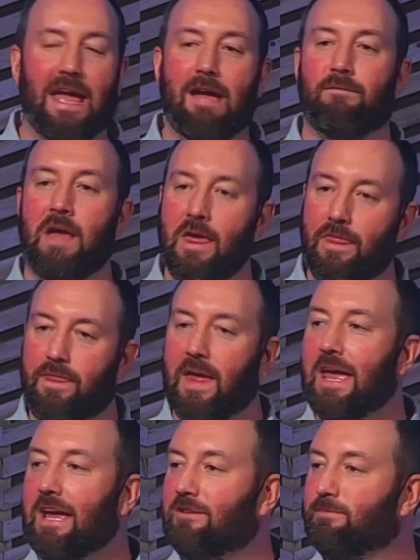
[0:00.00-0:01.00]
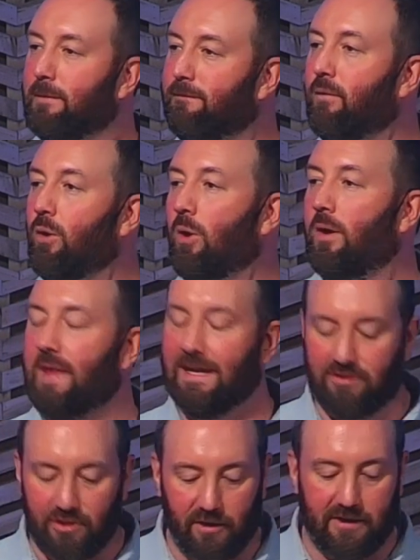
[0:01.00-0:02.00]
he gave thanks before
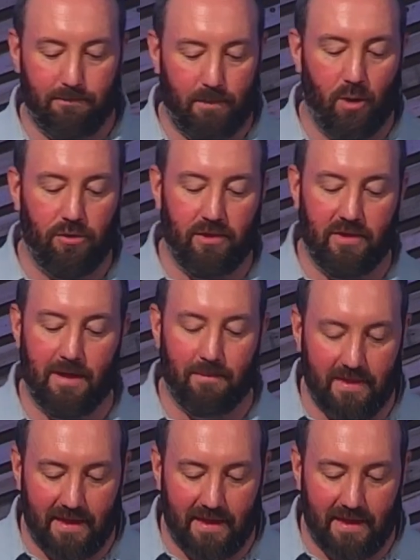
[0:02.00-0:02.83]
they took both of them,